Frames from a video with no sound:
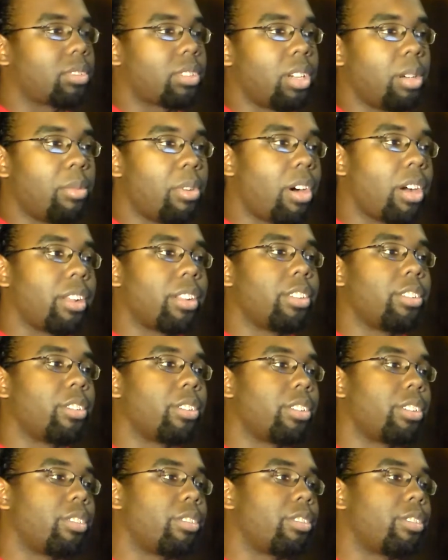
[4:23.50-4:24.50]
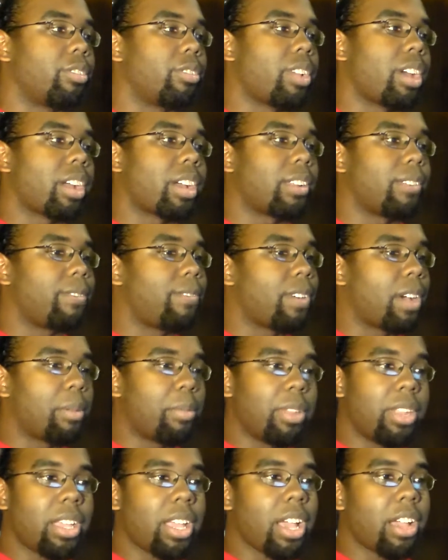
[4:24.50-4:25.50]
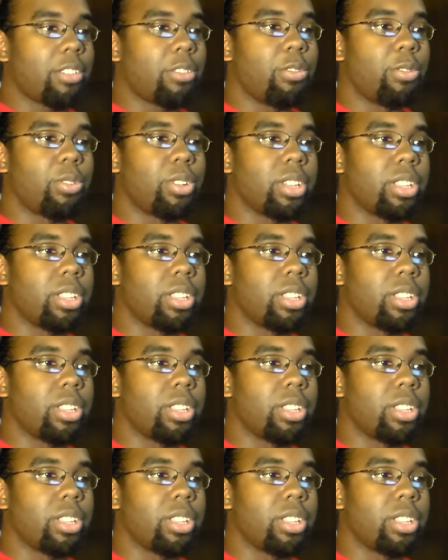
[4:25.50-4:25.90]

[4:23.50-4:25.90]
come on, you're not gonna find many guys you're